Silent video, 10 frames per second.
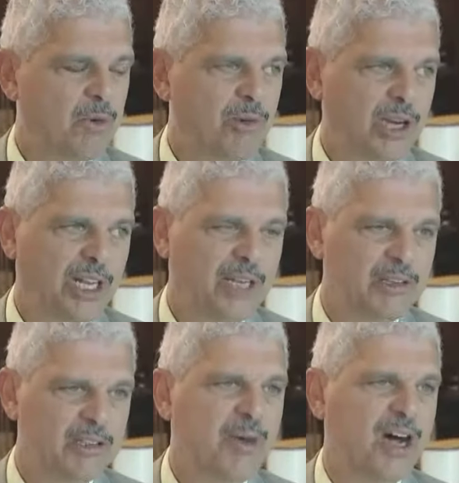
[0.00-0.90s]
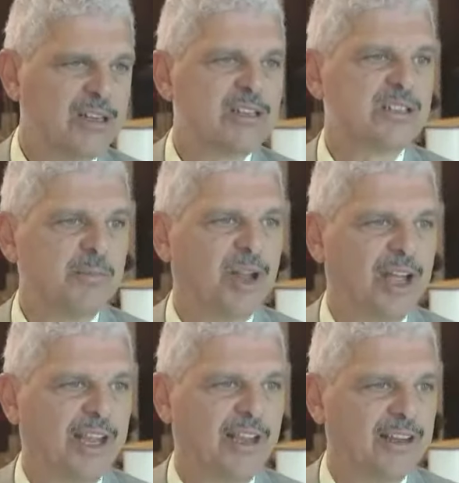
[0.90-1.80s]
really demand and
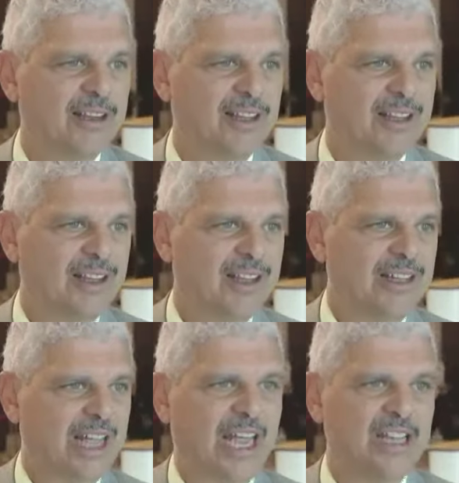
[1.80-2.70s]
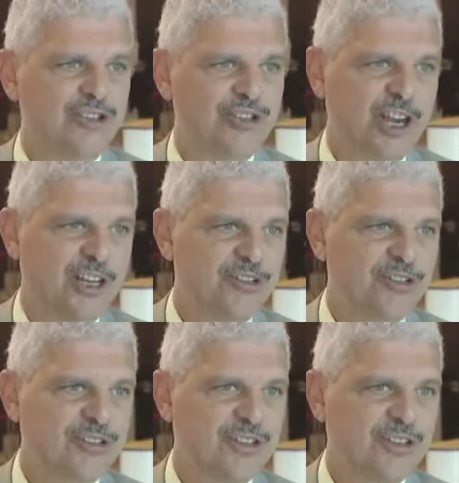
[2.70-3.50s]
supply that has changed,